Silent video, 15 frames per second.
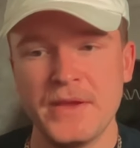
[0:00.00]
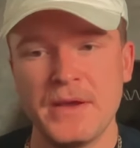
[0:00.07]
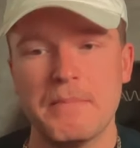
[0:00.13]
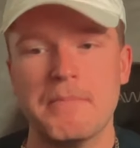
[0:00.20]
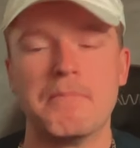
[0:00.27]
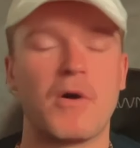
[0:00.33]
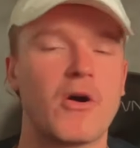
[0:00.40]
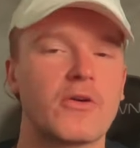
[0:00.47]

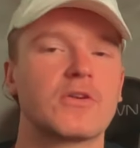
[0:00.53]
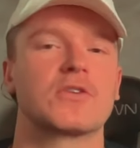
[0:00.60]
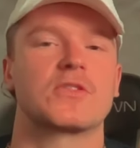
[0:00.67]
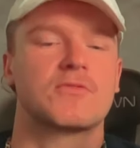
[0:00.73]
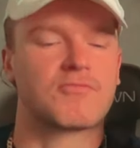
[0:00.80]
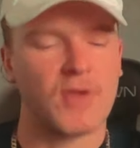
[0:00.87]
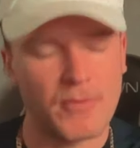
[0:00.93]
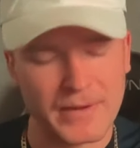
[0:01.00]
Marner
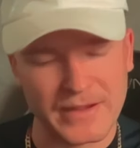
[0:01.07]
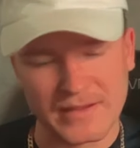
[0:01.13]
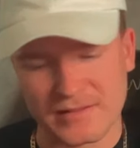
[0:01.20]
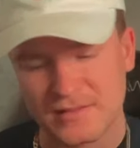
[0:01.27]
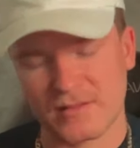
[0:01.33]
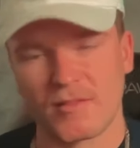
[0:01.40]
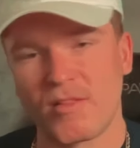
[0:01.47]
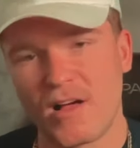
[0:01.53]
throwing his
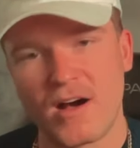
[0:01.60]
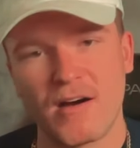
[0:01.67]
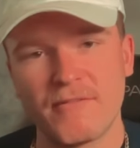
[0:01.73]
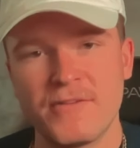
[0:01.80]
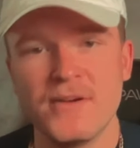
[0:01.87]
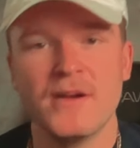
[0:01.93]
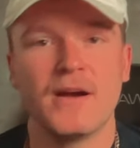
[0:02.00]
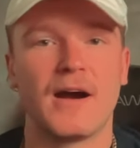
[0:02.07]
glove
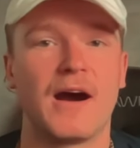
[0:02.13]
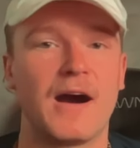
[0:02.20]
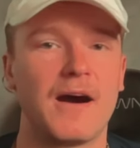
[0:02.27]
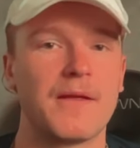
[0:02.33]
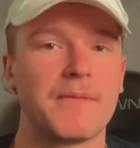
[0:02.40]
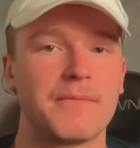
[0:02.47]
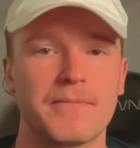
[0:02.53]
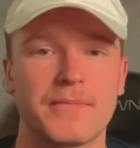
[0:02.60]

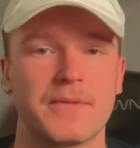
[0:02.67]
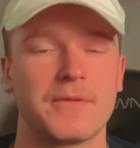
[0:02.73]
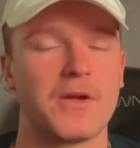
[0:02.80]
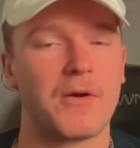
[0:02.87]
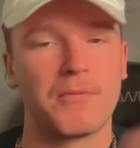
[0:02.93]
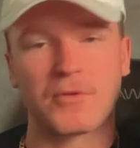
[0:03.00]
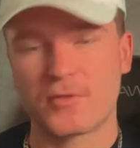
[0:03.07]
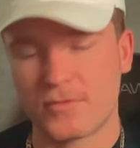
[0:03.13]
on, you
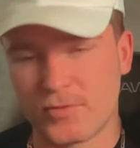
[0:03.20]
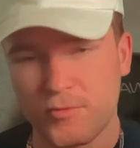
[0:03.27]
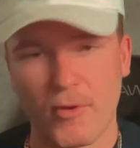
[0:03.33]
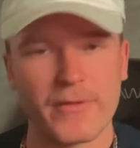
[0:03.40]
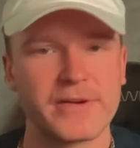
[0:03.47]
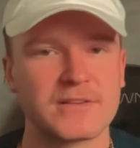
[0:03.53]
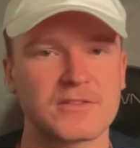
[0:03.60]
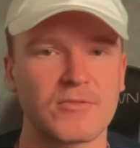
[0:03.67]
know,
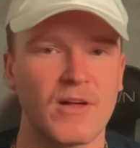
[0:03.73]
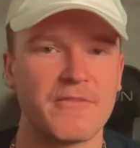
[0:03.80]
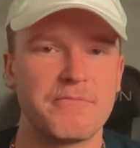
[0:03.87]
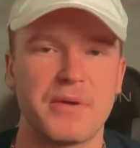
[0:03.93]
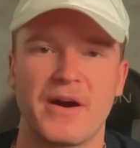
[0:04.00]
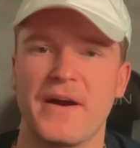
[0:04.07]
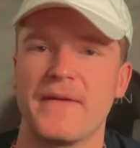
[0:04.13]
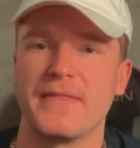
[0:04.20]
throwing his glove
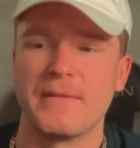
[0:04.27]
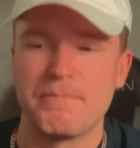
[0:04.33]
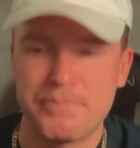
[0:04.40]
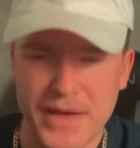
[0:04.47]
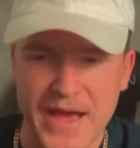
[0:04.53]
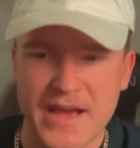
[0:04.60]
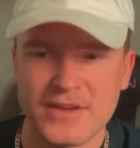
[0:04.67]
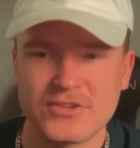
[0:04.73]
behind the
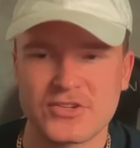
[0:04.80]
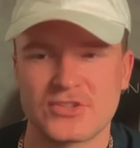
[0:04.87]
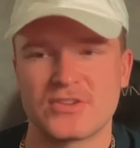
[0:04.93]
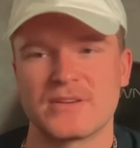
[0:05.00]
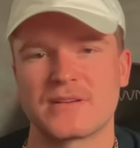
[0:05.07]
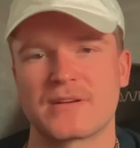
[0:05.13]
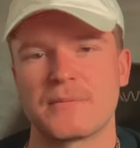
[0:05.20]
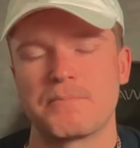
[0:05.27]
bench
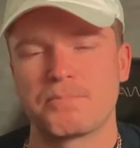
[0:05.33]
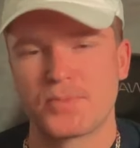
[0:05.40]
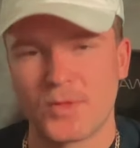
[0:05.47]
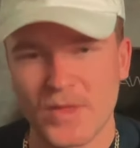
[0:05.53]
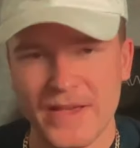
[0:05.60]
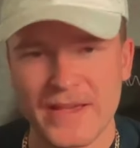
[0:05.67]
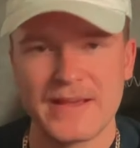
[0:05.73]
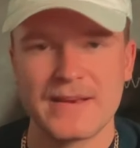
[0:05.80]
and
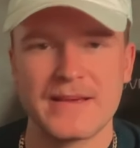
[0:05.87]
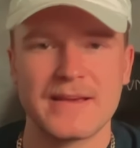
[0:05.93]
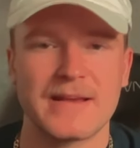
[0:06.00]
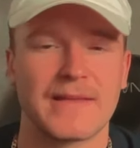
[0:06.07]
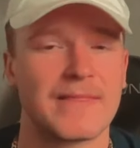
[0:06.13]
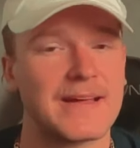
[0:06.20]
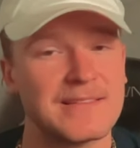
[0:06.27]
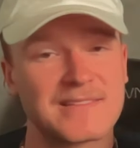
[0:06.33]
complaining.
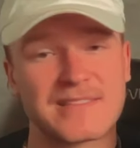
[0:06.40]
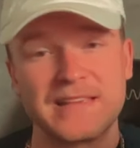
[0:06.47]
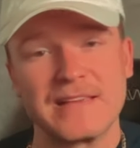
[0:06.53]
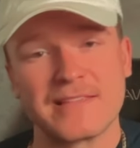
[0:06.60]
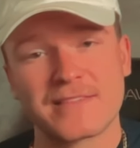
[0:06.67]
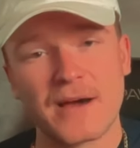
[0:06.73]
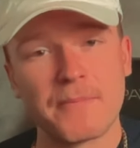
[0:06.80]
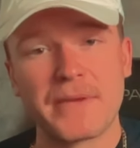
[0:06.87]
And that's the
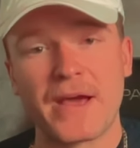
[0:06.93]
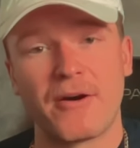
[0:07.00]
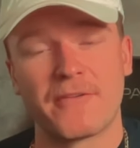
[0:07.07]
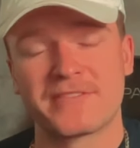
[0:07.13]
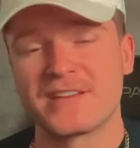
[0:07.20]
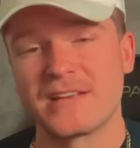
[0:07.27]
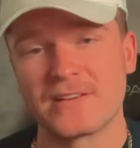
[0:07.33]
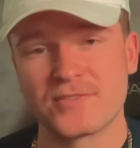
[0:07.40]
thumbnail of
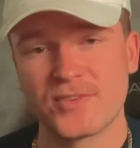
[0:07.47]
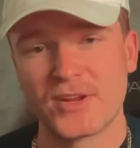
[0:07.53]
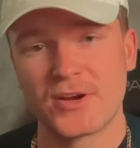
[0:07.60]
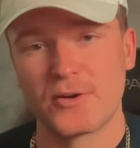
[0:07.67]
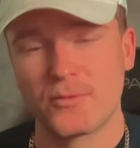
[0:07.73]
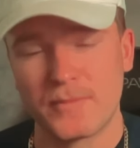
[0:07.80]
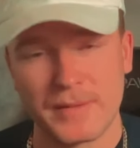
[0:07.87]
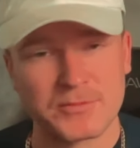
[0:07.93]
today's
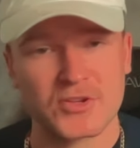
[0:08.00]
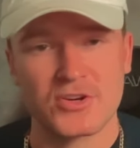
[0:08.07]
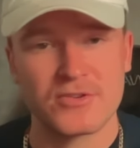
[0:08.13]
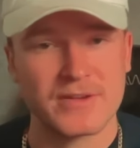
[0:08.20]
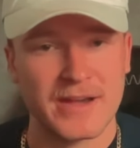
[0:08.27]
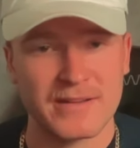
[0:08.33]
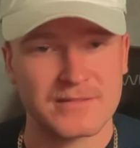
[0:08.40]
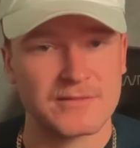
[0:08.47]
video. I'm sure you
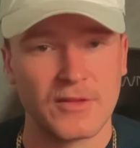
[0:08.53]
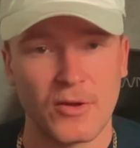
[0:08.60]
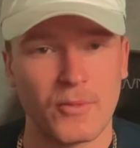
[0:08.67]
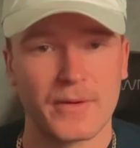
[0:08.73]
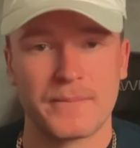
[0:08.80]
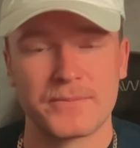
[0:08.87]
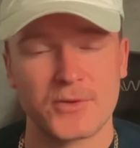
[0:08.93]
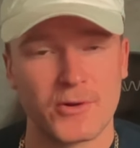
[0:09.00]
guys know what
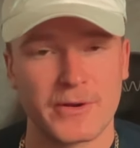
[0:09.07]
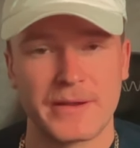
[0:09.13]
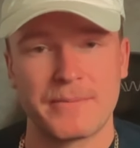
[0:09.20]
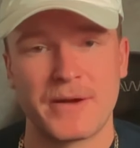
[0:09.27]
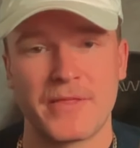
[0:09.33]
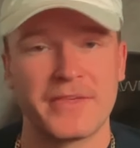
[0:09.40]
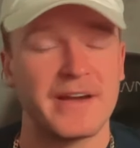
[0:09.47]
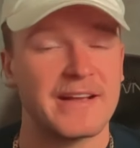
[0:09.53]
I'm talking
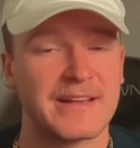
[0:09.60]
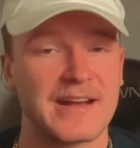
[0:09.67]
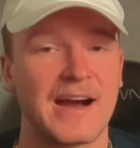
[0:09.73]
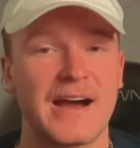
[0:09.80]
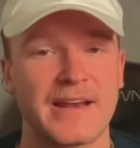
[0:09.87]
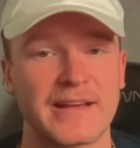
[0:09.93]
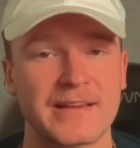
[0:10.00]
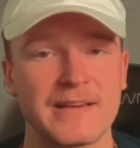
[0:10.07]
about. The
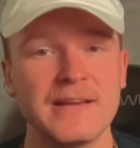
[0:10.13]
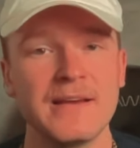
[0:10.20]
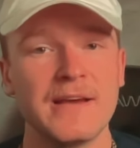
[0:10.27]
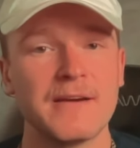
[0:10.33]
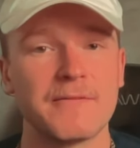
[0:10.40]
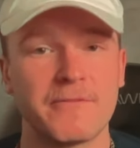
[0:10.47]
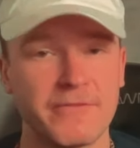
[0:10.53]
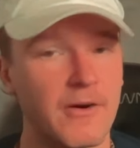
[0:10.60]
iconic
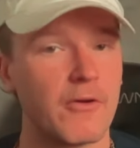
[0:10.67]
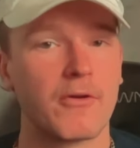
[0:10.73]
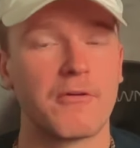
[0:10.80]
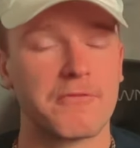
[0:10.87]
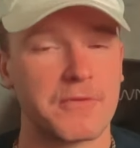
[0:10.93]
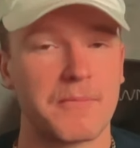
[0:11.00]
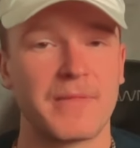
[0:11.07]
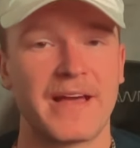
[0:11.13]
photo
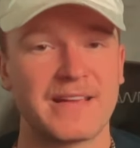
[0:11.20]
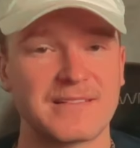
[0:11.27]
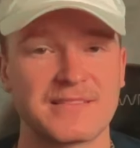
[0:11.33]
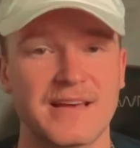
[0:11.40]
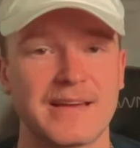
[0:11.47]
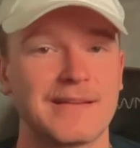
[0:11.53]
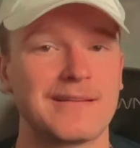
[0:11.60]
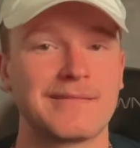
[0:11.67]
from last
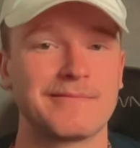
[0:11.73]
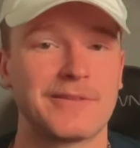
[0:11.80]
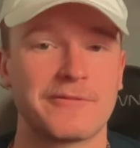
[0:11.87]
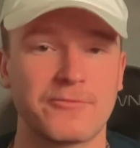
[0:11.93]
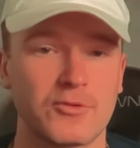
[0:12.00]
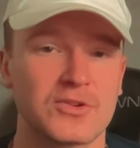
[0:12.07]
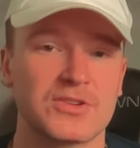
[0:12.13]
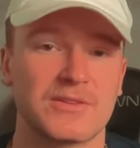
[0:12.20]
night, and
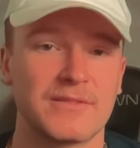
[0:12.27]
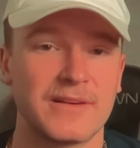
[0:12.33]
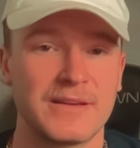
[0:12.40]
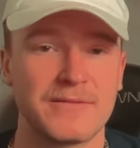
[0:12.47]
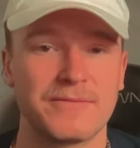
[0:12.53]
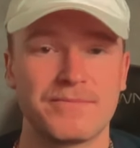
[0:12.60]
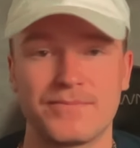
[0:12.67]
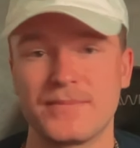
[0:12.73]

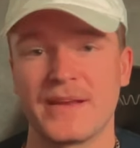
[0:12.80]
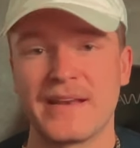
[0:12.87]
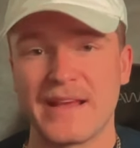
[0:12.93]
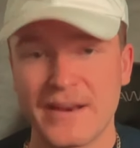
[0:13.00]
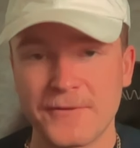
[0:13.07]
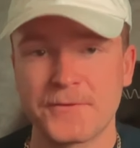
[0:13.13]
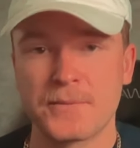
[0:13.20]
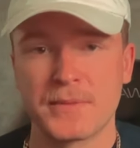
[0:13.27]
unfortunately, an
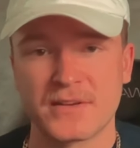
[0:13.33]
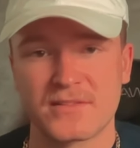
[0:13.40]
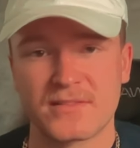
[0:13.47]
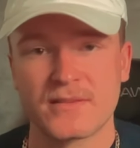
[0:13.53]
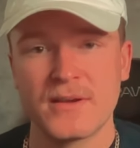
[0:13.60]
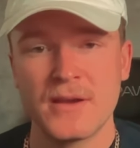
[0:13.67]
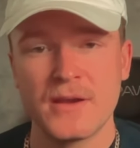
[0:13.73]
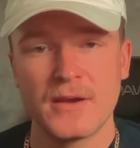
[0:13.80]
infamous
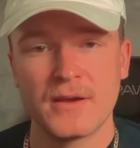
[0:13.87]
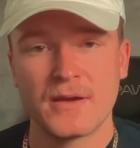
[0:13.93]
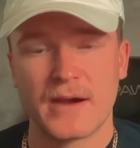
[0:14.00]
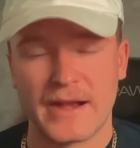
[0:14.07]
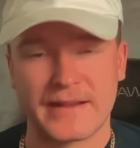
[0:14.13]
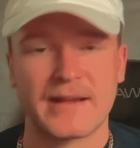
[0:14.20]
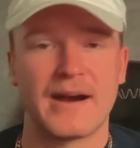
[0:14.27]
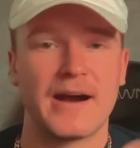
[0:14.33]

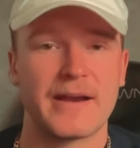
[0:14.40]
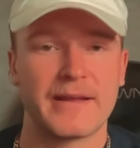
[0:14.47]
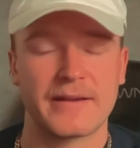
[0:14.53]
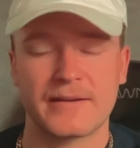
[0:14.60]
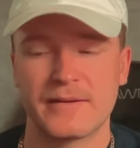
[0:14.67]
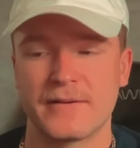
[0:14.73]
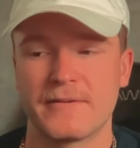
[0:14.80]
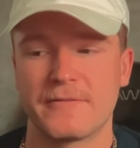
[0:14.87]
iconic
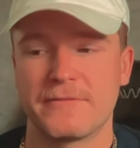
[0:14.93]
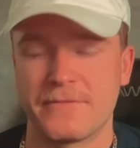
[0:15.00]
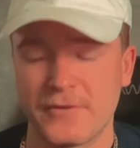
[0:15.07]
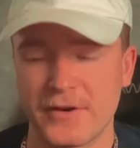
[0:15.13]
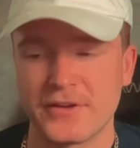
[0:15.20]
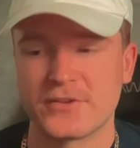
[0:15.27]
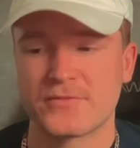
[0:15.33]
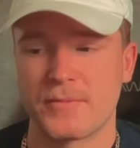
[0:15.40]

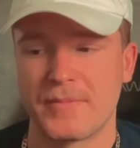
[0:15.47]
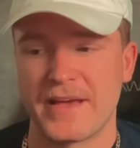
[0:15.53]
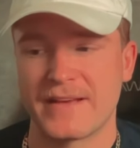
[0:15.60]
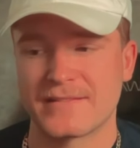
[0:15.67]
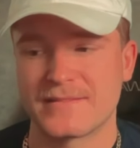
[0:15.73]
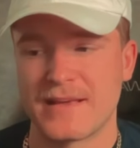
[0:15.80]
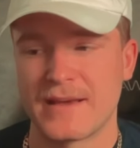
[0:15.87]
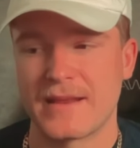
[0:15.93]
footage from
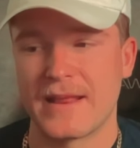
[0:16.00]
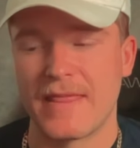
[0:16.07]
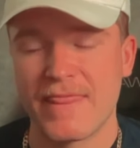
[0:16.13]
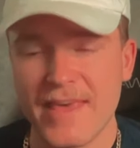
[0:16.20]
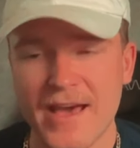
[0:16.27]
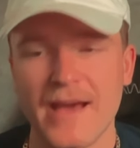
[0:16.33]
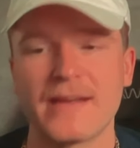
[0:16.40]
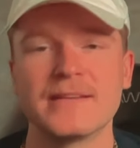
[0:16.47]
last night. And
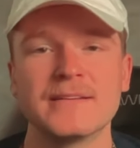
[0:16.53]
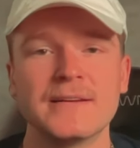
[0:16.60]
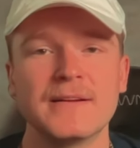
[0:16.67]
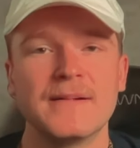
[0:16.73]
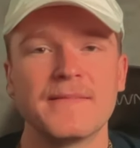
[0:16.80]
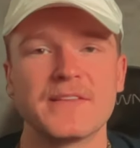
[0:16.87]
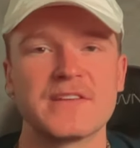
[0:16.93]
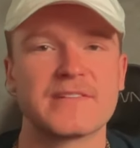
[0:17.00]
then
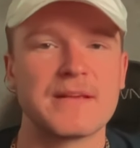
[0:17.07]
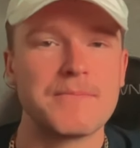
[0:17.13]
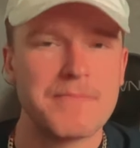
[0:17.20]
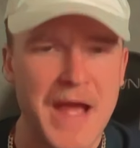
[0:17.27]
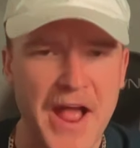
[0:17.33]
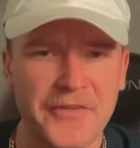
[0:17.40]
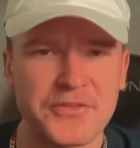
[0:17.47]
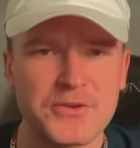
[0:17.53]
you see
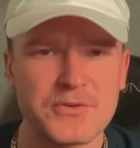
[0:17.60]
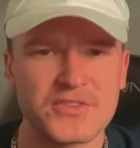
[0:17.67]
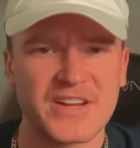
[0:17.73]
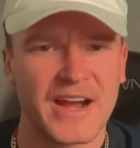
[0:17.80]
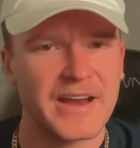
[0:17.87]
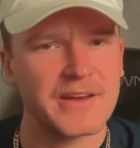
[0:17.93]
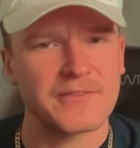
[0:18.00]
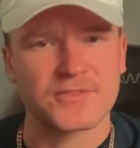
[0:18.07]
Matthews
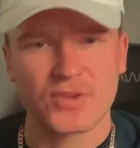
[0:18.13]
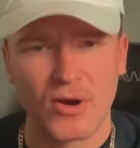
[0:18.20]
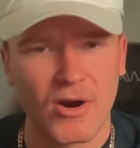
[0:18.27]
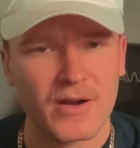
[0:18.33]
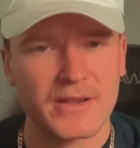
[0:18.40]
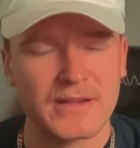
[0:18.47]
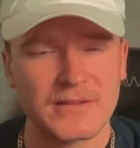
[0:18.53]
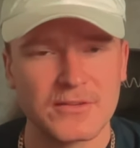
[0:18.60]
kind of
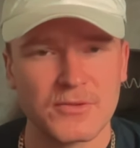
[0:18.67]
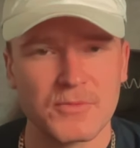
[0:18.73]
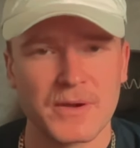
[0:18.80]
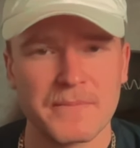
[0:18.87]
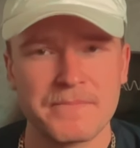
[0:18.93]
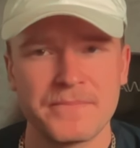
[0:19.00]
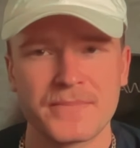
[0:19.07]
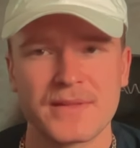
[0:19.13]
talking to
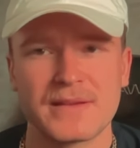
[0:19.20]
him.